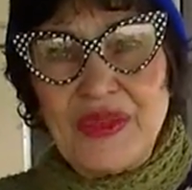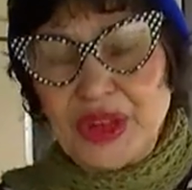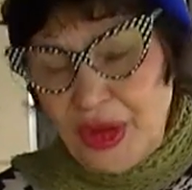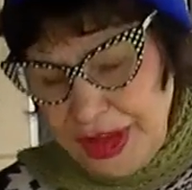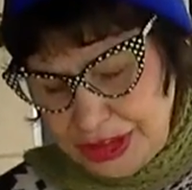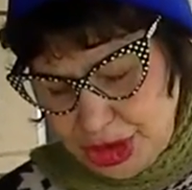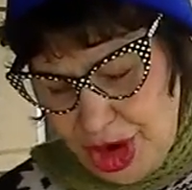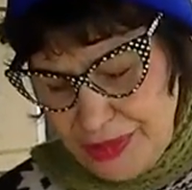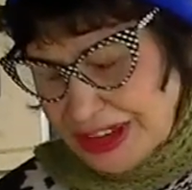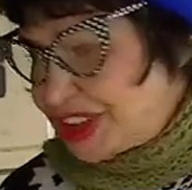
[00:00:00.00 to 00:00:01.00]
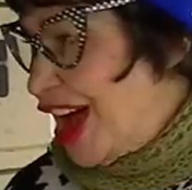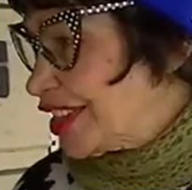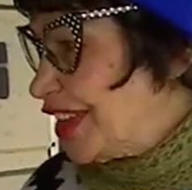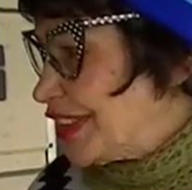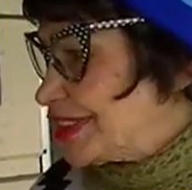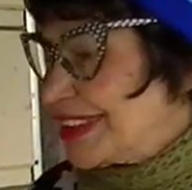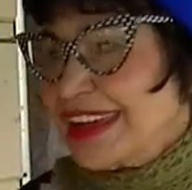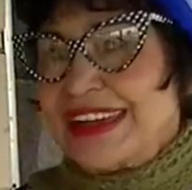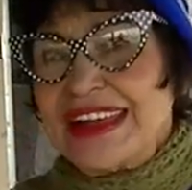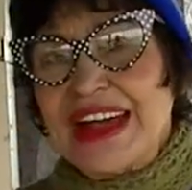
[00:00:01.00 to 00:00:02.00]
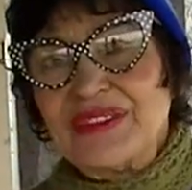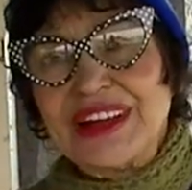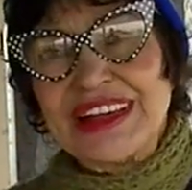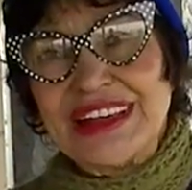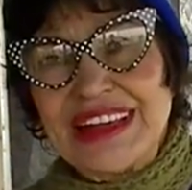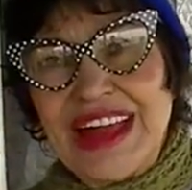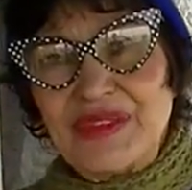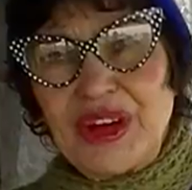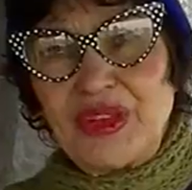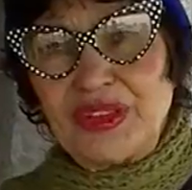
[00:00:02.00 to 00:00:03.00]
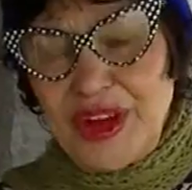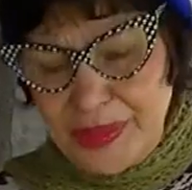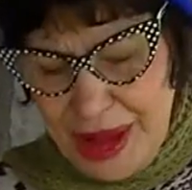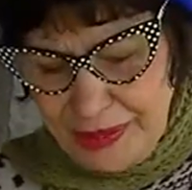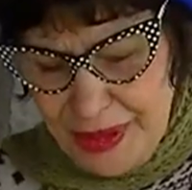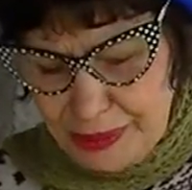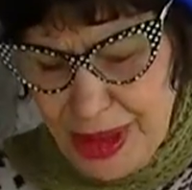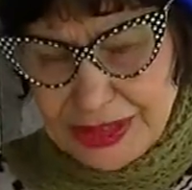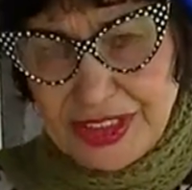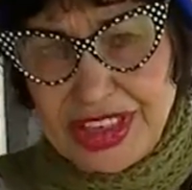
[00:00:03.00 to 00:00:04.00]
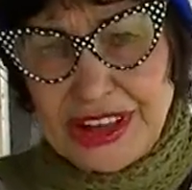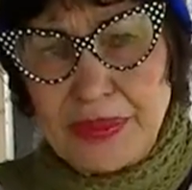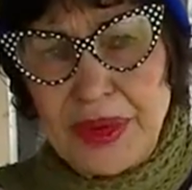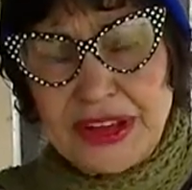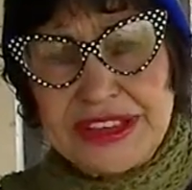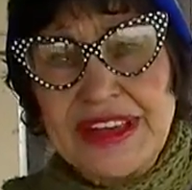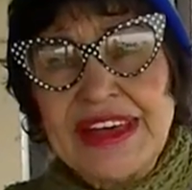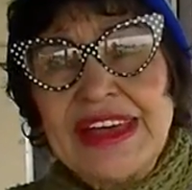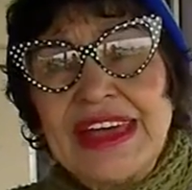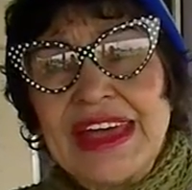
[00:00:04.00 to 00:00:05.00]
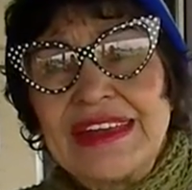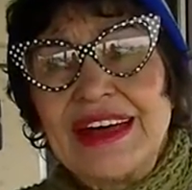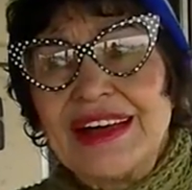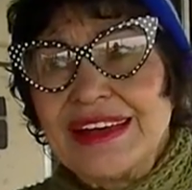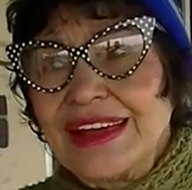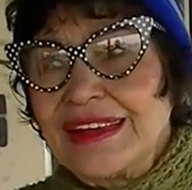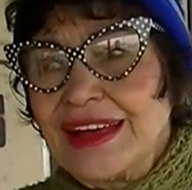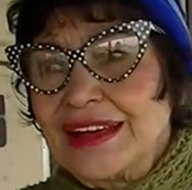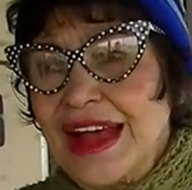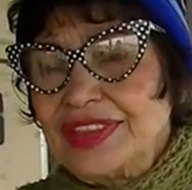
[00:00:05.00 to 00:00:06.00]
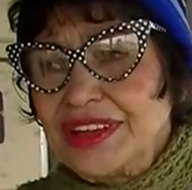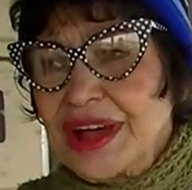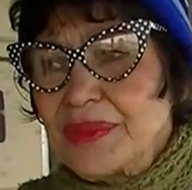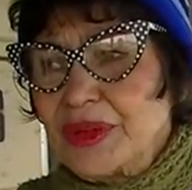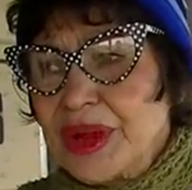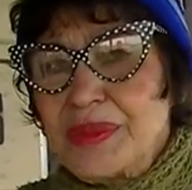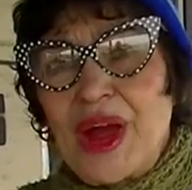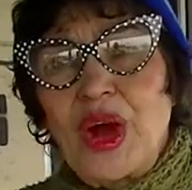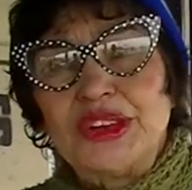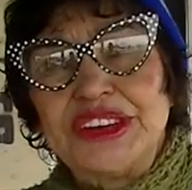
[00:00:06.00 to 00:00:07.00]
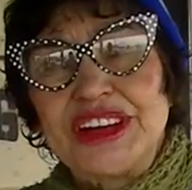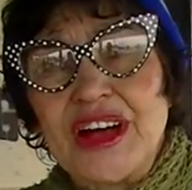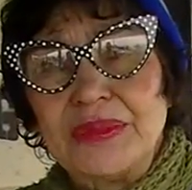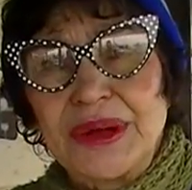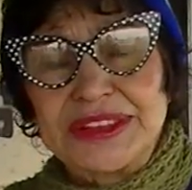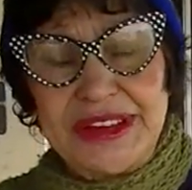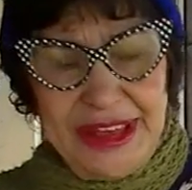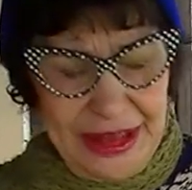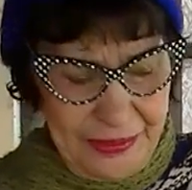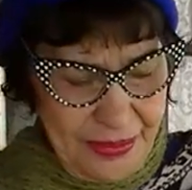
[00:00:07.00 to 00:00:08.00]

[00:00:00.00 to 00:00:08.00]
I'm going to enjoy my chocolates, and I'm gonna, and, and I'm going to read my my positive thinking books, and uh, and uh, I think I'm going to read my Archie comic book today.